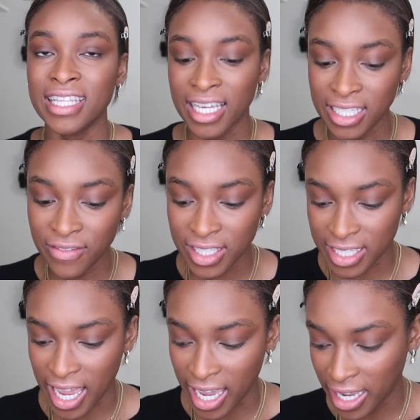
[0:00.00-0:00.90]
at the end of the
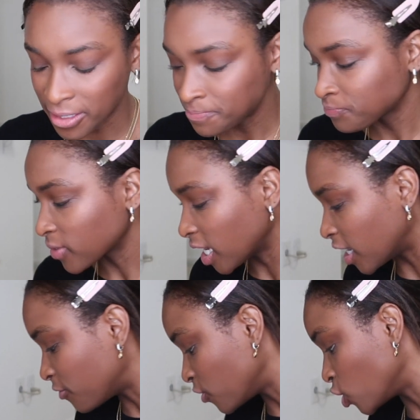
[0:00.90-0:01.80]
day,
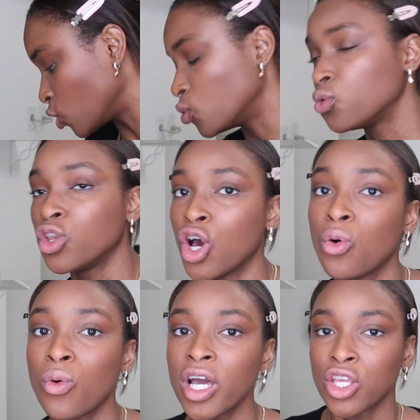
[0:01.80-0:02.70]
if you know
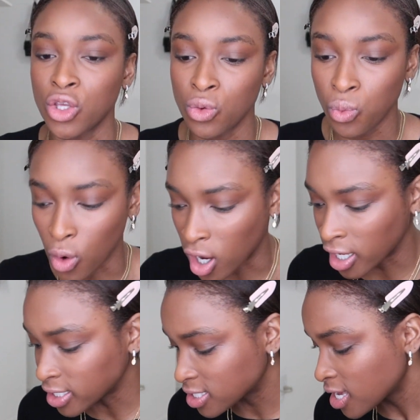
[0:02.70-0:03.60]
what you
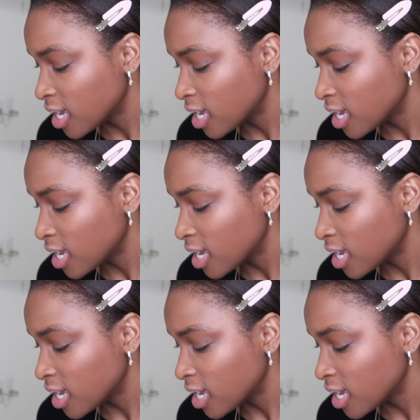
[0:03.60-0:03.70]
want,